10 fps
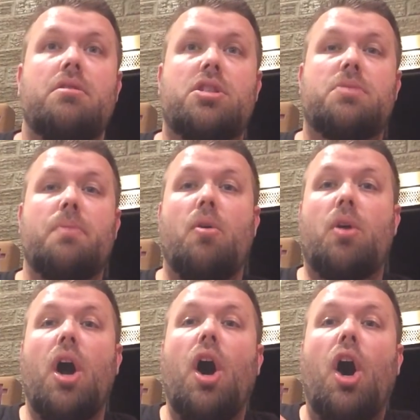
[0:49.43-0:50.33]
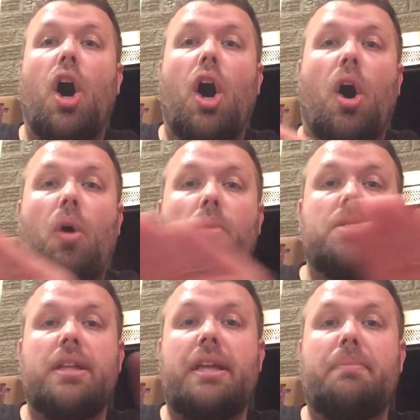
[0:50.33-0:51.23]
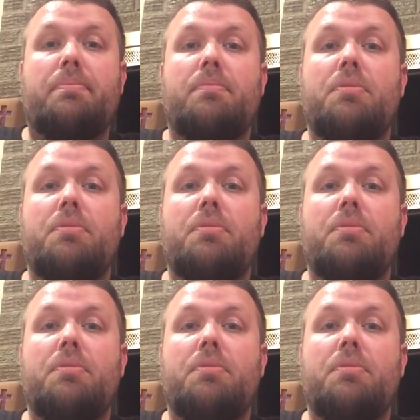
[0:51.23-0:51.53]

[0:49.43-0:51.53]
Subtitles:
smoke only